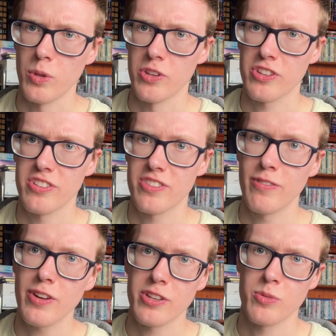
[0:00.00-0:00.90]
is because the
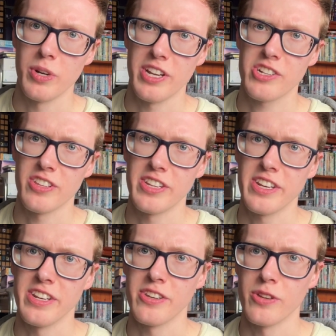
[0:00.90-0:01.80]
first one actually
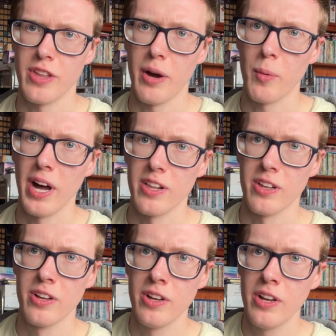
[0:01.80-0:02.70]
didn't do that well,
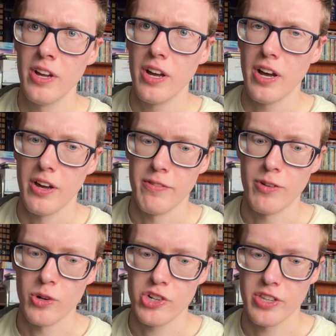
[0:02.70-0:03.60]

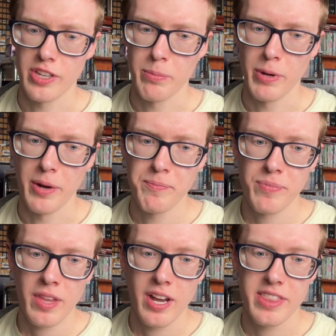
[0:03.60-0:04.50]
unfortunately, but
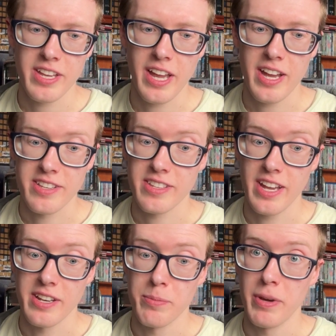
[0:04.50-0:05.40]
I think it has
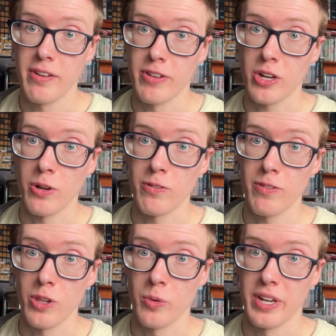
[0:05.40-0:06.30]
gained a bit of a cult
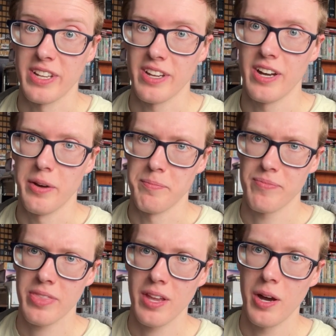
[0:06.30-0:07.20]
following
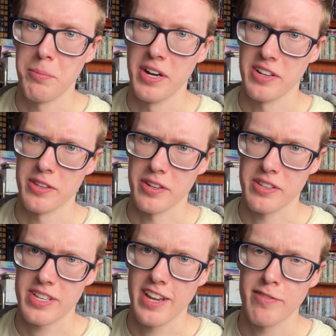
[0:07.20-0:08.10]
among the
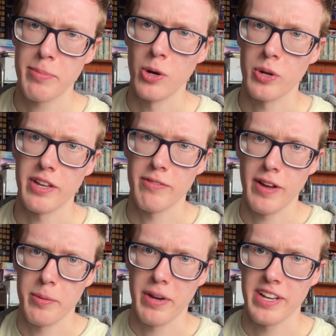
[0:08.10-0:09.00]
Dave Pilkey
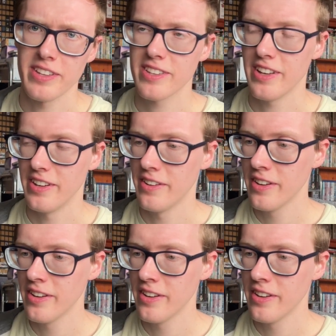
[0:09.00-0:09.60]
fan base, and